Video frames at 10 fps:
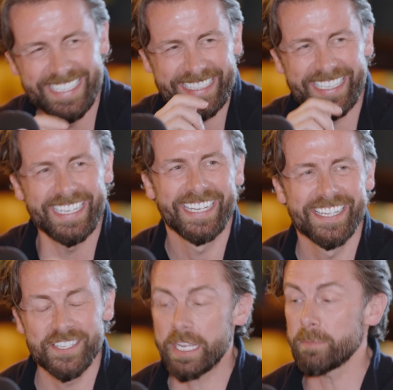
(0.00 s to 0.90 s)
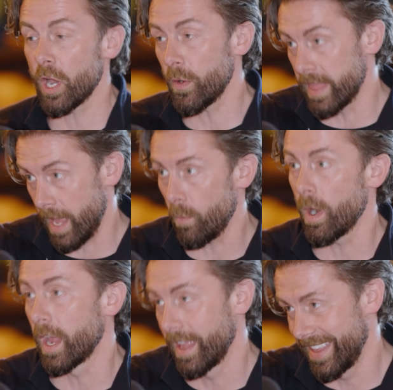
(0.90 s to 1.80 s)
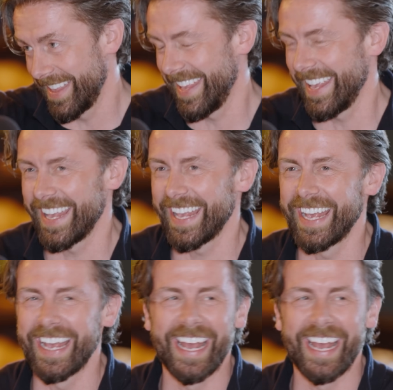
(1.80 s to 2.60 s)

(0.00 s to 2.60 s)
and I got in the car, got in the